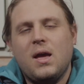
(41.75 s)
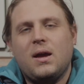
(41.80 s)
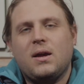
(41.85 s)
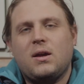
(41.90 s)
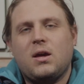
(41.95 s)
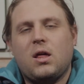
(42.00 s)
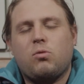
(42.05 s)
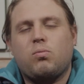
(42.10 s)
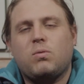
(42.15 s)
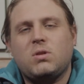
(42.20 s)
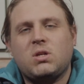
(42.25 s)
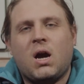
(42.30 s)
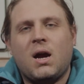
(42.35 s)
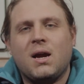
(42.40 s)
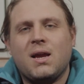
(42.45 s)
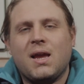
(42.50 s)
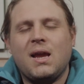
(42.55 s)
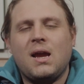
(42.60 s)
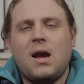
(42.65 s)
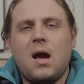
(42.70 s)
Because we're
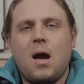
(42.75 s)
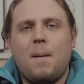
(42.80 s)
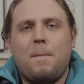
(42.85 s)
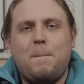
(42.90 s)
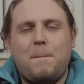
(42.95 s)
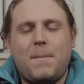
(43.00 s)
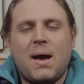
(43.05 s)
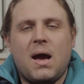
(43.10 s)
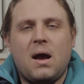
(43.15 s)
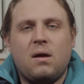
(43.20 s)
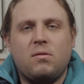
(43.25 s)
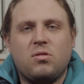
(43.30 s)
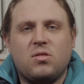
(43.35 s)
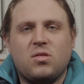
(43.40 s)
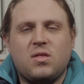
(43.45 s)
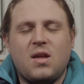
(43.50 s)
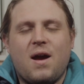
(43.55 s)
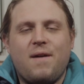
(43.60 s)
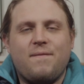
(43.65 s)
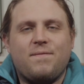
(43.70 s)
talking about
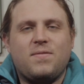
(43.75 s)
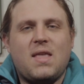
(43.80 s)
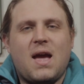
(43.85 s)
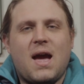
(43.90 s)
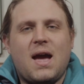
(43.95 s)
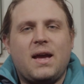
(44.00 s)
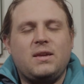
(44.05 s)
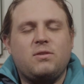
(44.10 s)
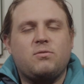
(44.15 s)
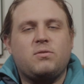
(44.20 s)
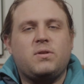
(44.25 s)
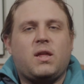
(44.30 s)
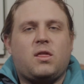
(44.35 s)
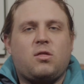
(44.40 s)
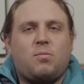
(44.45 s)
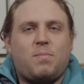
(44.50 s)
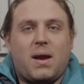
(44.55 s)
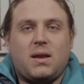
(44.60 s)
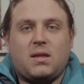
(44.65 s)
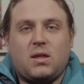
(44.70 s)
stuff that you would
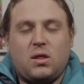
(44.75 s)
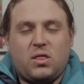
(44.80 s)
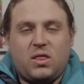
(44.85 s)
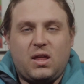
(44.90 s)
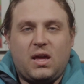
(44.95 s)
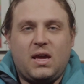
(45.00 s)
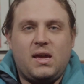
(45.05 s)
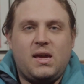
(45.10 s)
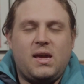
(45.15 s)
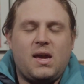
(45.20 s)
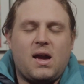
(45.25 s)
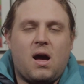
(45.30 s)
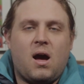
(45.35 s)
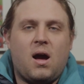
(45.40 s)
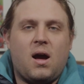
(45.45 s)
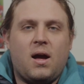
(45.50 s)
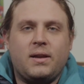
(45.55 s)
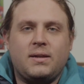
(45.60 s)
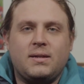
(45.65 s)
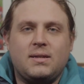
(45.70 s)
expect to see
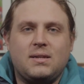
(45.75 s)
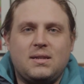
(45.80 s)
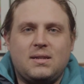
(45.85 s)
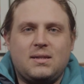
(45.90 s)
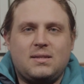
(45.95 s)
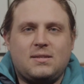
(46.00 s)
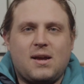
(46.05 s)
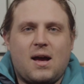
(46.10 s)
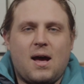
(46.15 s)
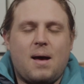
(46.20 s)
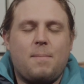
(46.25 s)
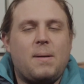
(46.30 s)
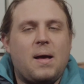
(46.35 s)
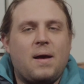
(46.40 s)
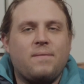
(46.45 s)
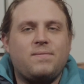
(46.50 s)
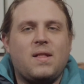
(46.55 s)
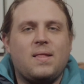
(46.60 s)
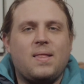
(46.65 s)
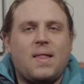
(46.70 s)
on top
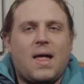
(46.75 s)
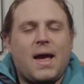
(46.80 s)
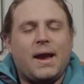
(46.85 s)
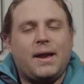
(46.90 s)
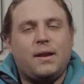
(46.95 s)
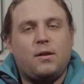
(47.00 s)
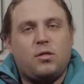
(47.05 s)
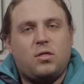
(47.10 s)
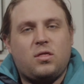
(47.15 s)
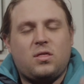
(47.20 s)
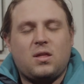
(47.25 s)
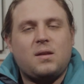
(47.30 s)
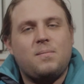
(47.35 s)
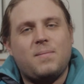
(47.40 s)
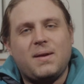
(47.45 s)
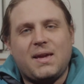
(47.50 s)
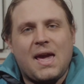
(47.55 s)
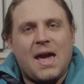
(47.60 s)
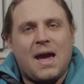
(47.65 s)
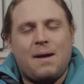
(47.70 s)
of the line
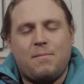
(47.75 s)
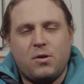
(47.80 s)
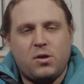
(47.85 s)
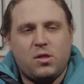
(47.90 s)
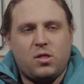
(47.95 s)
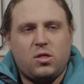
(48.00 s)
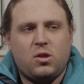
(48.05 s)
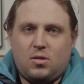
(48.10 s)
cinema cameras.